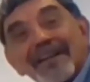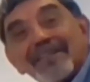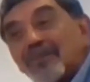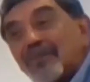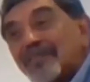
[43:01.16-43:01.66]

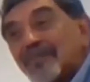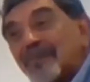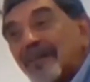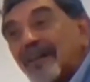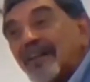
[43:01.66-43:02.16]
dynamism.
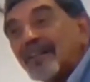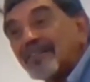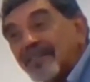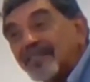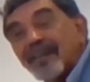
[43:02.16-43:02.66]

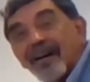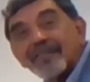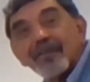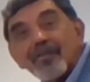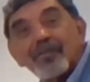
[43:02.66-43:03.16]
This
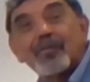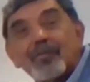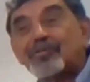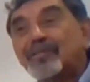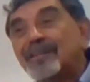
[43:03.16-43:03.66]
has, of
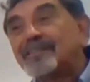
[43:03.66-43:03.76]
course,